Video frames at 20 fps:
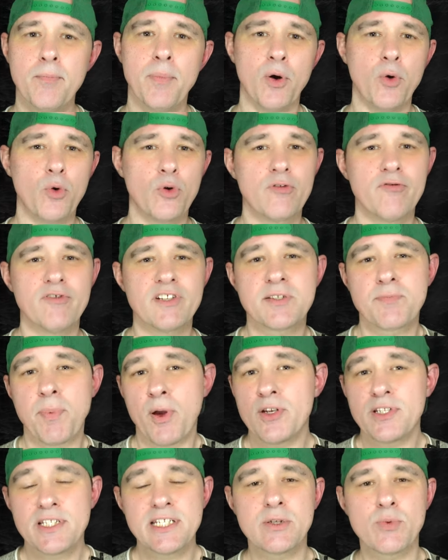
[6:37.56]
But all the
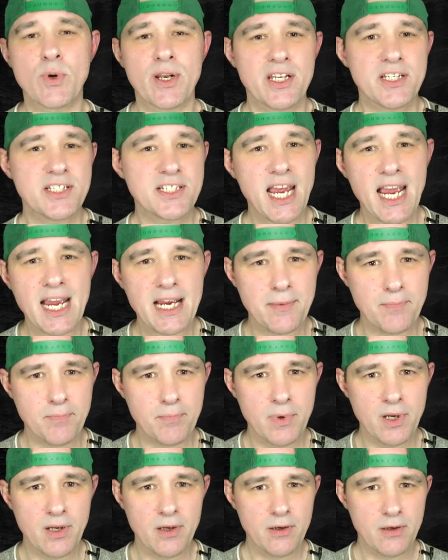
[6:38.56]
responses were the
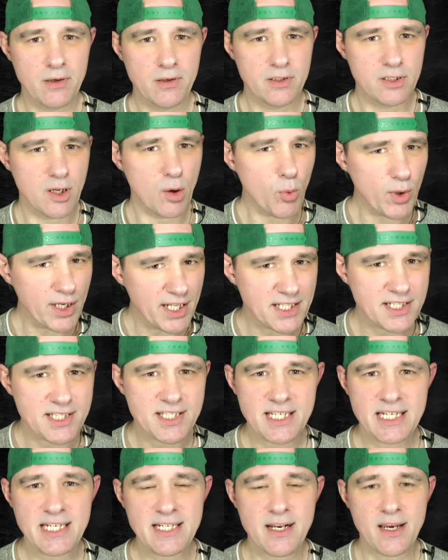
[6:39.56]
same. No one had
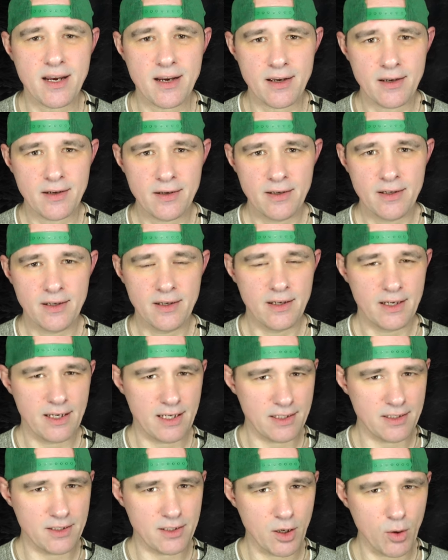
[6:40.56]
seen her,
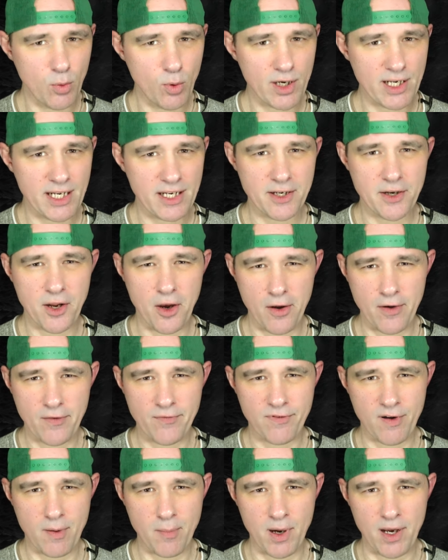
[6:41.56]
and no one had heard
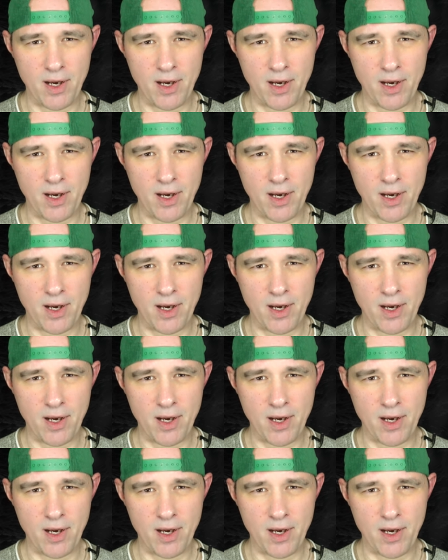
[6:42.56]
from